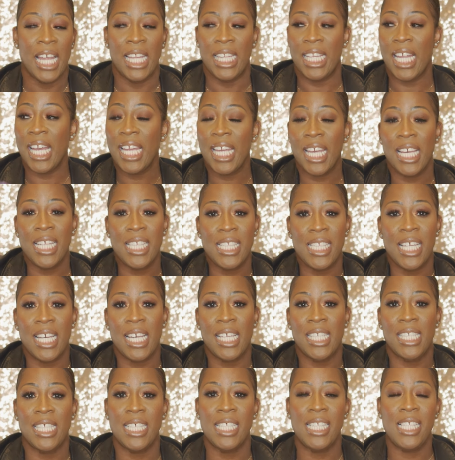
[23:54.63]
Like I
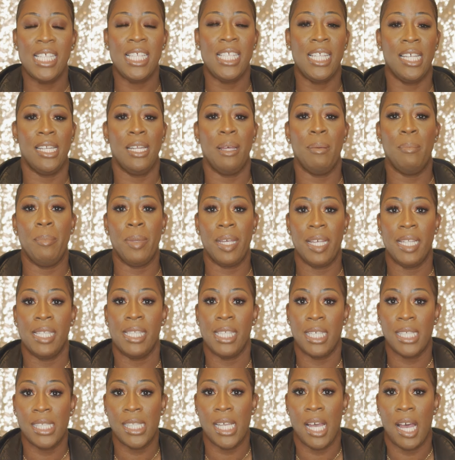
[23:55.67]
said, this is an
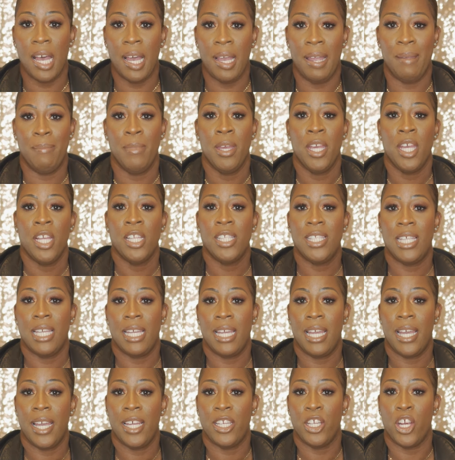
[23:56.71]
amazing time to
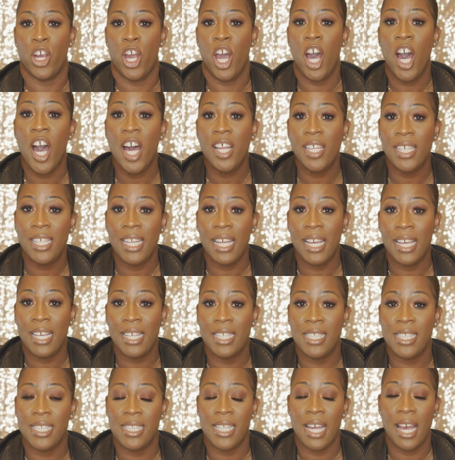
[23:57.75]
get your holiday
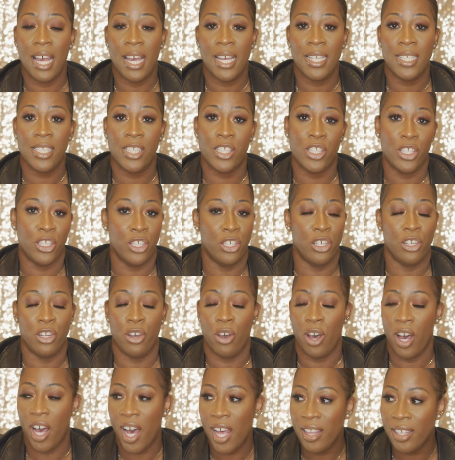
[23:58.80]
set, you
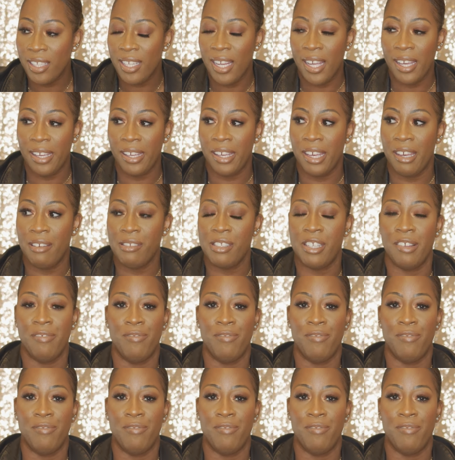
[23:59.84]
know, holiday gifts.